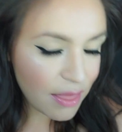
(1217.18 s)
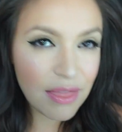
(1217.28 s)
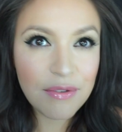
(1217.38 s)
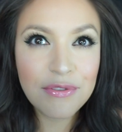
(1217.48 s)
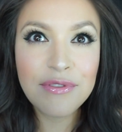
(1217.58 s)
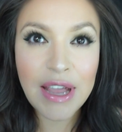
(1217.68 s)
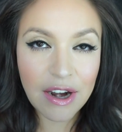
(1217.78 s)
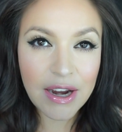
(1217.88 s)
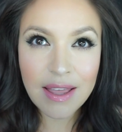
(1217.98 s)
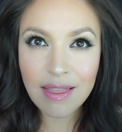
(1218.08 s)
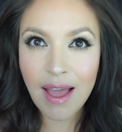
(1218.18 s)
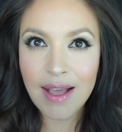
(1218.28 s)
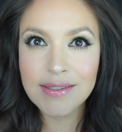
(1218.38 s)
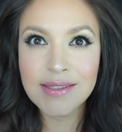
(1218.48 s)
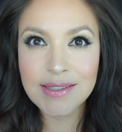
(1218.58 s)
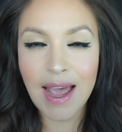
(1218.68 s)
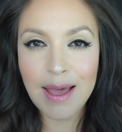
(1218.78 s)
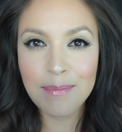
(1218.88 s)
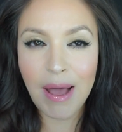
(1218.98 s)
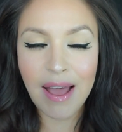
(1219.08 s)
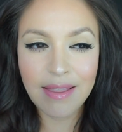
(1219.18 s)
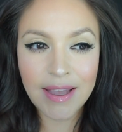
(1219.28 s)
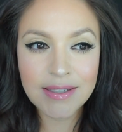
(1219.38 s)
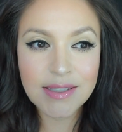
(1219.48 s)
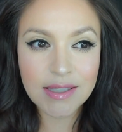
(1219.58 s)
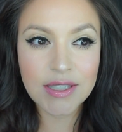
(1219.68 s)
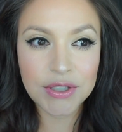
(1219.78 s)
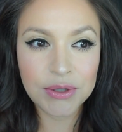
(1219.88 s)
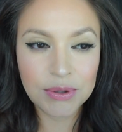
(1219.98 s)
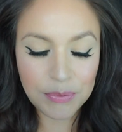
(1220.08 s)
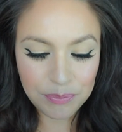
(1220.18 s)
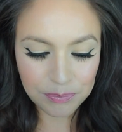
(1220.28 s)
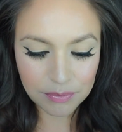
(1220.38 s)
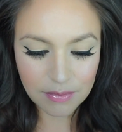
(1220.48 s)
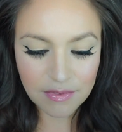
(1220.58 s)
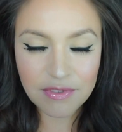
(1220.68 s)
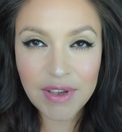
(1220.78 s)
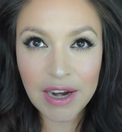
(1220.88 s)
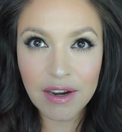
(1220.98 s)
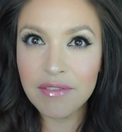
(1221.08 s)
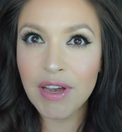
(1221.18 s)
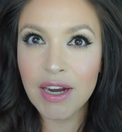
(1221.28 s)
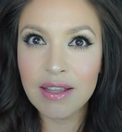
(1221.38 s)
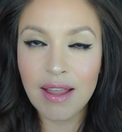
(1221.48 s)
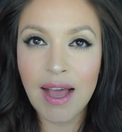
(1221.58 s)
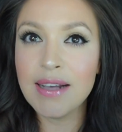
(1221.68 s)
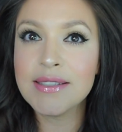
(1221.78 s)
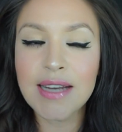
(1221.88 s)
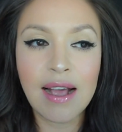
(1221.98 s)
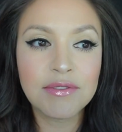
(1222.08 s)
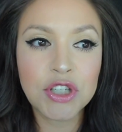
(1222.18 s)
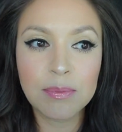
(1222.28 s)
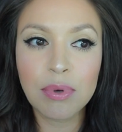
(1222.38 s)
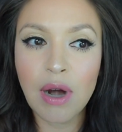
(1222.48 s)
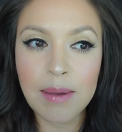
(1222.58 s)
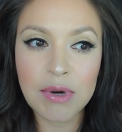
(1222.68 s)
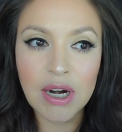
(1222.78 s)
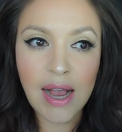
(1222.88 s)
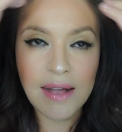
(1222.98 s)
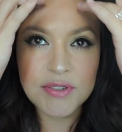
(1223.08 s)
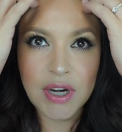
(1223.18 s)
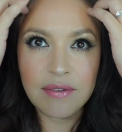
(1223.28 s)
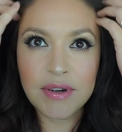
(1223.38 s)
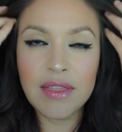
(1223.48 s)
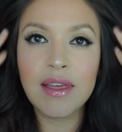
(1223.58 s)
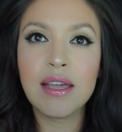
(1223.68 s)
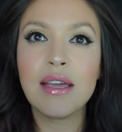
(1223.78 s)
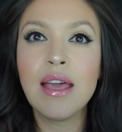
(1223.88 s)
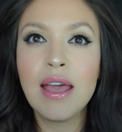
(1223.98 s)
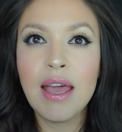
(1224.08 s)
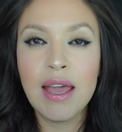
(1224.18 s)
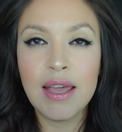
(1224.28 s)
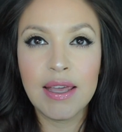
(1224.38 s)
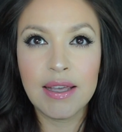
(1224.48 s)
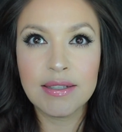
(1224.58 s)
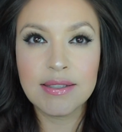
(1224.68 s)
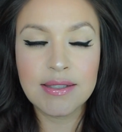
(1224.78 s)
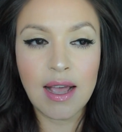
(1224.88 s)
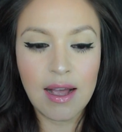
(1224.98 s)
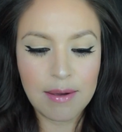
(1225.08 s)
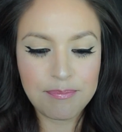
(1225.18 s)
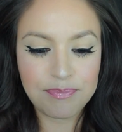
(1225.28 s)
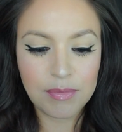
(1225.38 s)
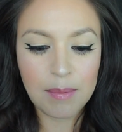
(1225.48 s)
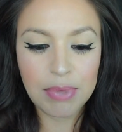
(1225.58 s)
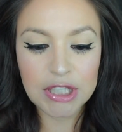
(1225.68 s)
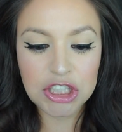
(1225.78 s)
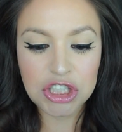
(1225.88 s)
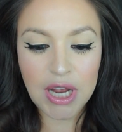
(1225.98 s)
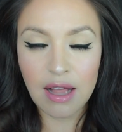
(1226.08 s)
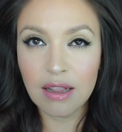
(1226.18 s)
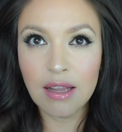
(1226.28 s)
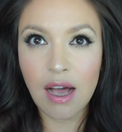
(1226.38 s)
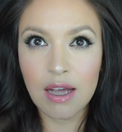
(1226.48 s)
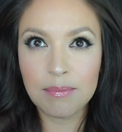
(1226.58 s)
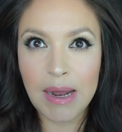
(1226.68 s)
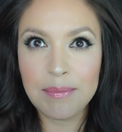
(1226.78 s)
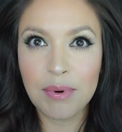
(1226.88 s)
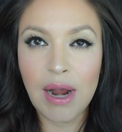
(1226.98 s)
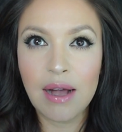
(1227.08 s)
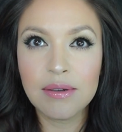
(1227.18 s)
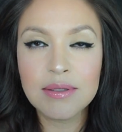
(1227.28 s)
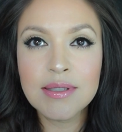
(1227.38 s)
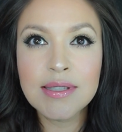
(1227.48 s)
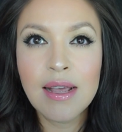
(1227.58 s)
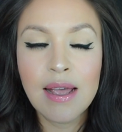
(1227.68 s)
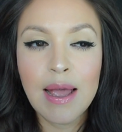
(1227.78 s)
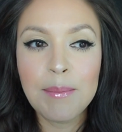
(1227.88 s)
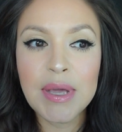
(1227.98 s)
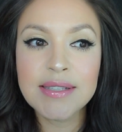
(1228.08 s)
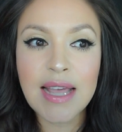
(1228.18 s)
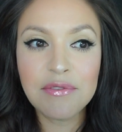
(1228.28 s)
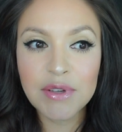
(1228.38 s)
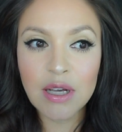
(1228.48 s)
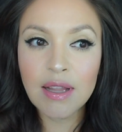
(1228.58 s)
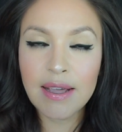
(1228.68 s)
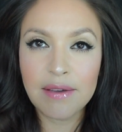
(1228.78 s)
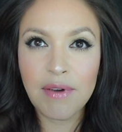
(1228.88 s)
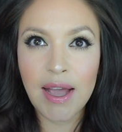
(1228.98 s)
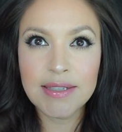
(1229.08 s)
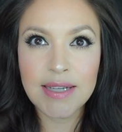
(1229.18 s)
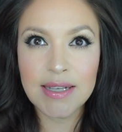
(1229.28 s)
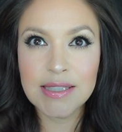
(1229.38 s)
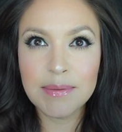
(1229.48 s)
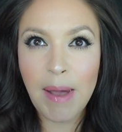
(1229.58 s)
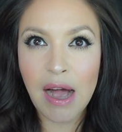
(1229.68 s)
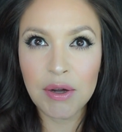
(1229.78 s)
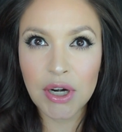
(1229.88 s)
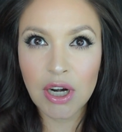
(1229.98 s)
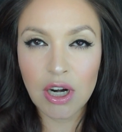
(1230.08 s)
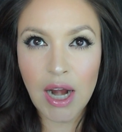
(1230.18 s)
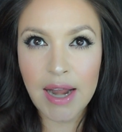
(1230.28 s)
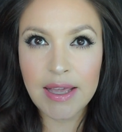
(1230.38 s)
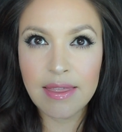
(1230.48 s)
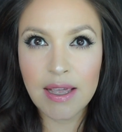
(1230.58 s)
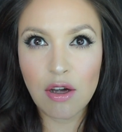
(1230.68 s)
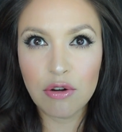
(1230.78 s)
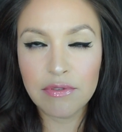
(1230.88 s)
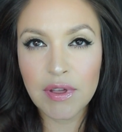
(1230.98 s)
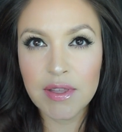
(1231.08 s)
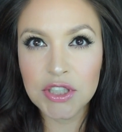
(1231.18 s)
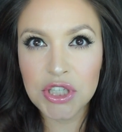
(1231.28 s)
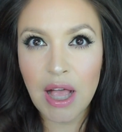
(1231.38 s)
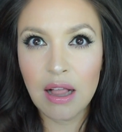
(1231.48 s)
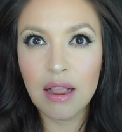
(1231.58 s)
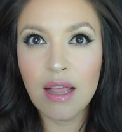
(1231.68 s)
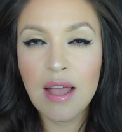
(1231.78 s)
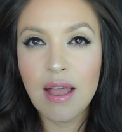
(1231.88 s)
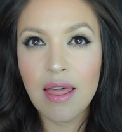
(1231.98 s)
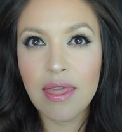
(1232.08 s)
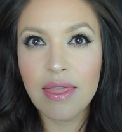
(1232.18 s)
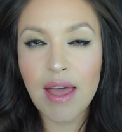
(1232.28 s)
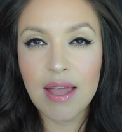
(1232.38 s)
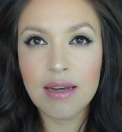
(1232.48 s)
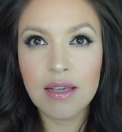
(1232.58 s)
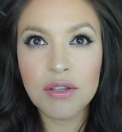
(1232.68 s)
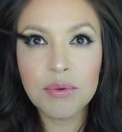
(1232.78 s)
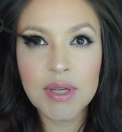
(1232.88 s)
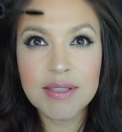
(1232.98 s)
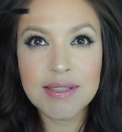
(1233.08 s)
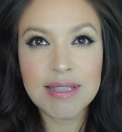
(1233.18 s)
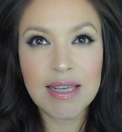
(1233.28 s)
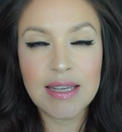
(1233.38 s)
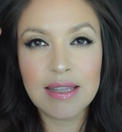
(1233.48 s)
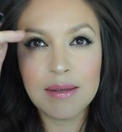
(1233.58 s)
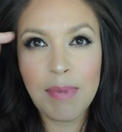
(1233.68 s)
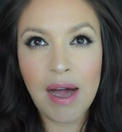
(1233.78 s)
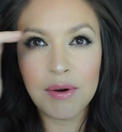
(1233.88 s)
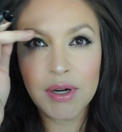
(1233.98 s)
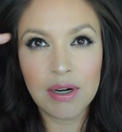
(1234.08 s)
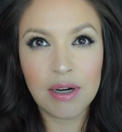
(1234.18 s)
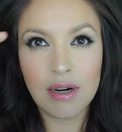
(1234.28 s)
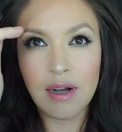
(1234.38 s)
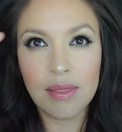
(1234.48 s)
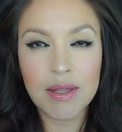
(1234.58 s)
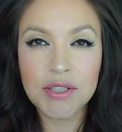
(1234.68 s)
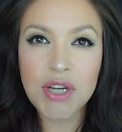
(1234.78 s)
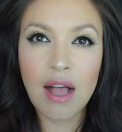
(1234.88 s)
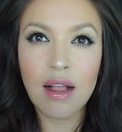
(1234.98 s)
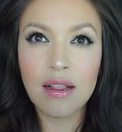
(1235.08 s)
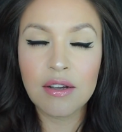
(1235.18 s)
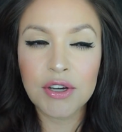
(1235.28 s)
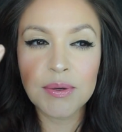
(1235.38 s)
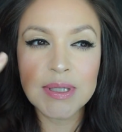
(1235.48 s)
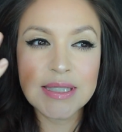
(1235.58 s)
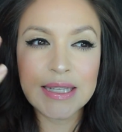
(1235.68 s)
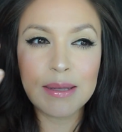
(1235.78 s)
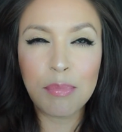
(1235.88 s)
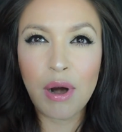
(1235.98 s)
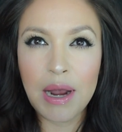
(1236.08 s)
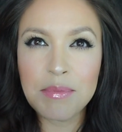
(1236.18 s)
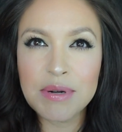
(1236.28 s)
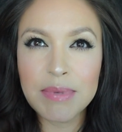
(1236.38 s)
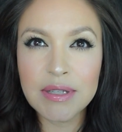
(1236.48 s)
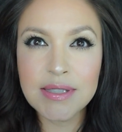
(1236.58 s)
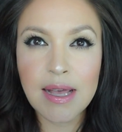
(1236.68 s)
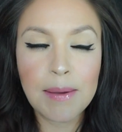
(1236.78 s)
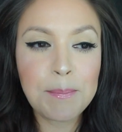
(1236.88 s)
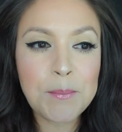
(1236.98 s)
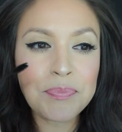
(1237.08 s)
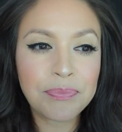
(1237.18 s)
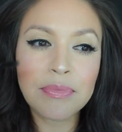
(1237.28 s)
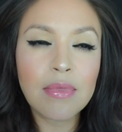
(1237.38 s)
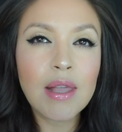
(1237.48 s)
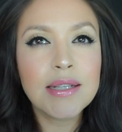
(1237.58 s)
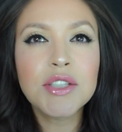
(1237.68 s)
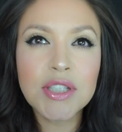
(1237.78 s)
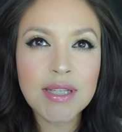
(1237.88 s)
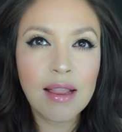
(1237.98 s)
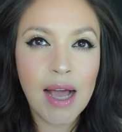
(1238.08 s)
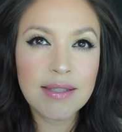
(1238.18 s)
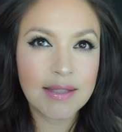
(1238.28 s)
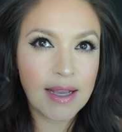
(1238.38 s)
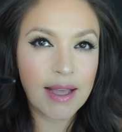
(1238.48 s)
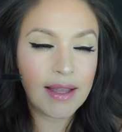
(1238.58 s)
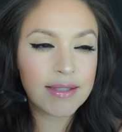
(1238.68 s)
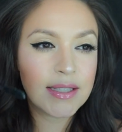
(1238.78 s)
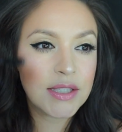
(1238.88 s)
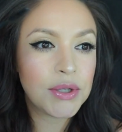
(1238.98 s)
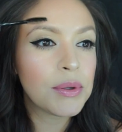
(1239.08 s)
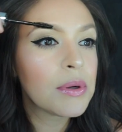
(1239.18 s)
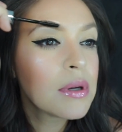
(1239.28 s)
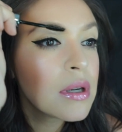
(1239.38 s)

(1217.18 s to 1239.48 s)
The very last step I like to do, very last, after primer, after everything, is put gel on my brows, because I feel like if I dust powder or anything over the gel, then you could see the powder on the gel, or you could see the primer build up. It's just the last thing I like to do.